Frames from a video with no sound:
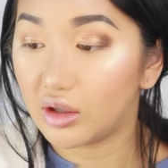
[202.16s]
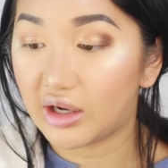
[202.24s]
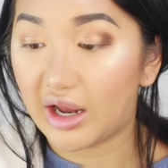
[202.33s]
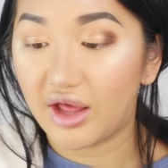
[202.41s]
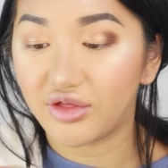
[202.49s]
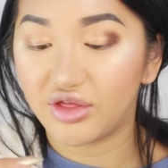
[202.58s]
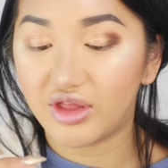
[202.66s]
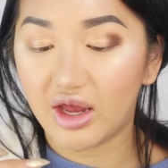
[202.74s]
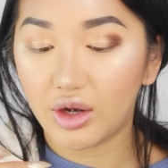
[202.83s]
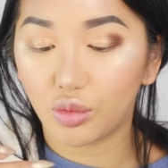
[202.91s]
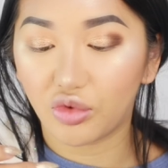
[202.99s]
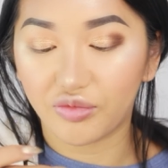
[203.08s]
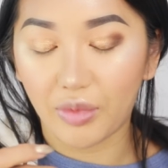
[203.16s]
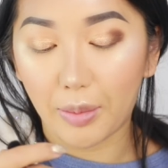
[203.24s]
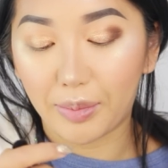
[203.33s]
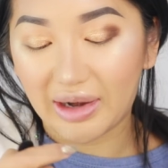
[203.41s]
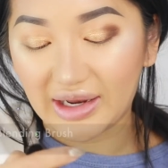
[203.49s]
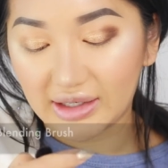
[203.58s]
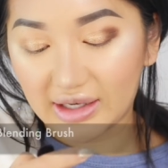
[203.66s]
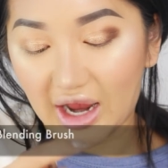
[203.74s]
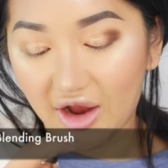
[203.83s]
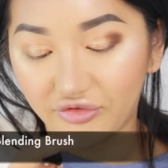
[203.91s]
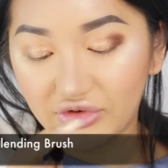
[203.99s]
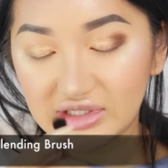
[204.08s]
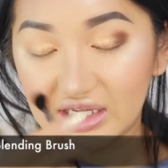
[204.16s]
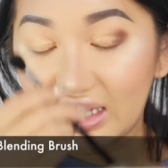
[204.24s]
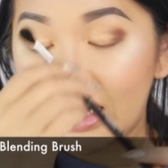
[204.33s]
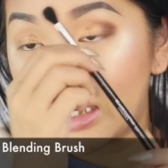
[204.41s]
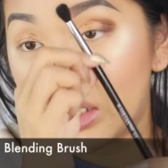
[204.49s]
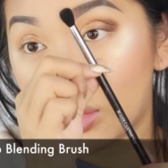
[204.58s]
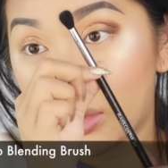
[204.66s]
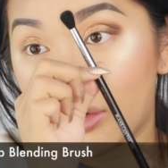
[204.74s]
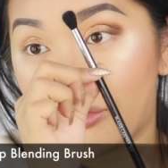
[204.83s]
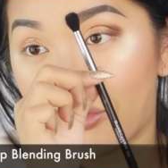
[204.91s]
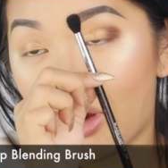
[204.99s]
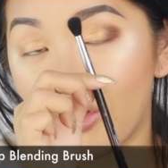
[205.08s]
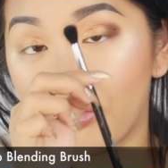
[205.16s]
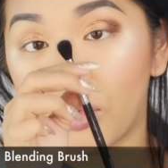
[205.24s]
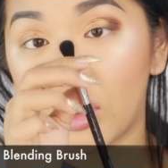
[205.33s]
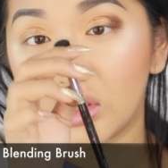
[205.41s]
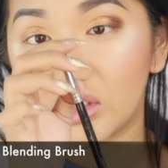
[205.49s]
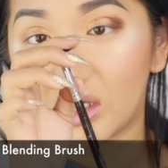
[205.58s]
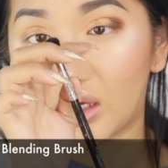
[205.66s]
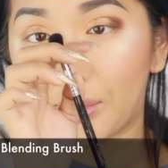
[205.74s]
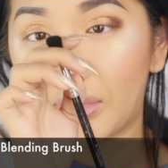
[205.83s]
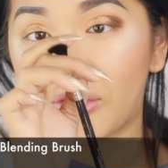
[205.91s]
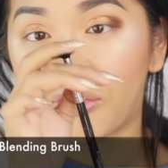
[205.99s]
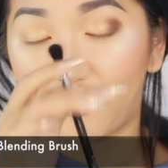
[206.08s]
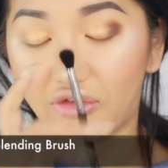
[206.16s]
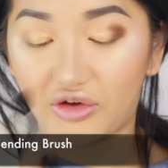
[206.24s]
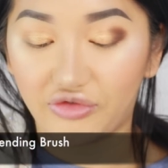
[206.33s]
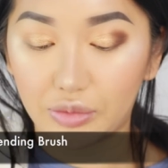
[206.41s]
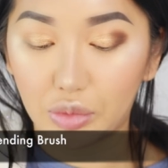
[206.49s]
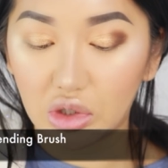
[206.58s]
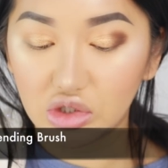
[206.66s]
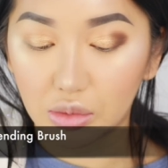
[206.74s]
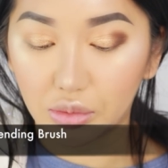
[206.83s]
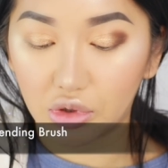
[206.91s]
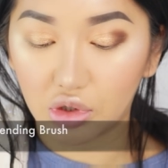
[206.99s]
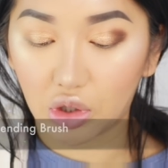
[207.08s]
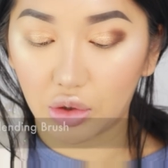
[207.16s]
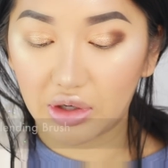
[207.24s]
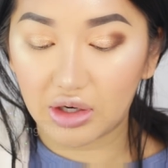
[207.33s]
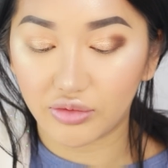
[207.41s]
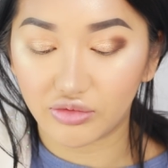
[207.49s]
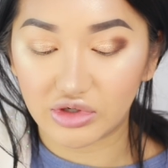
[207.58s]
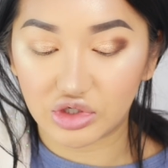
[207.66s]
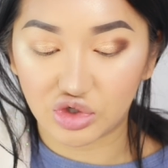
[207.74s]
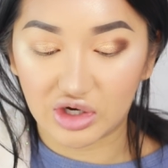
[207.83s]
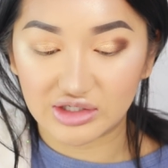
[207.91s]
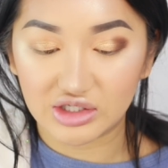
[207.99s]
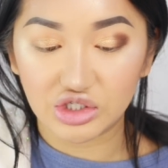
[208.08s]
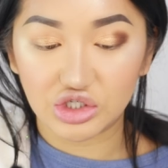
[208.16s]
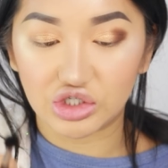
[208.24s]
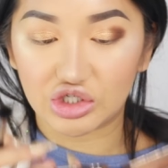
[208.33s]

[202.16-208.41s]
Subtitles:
Okay, and then with my blank canvas E25 brush, it's like a big fluffy brush, I'm gonna go in with a transition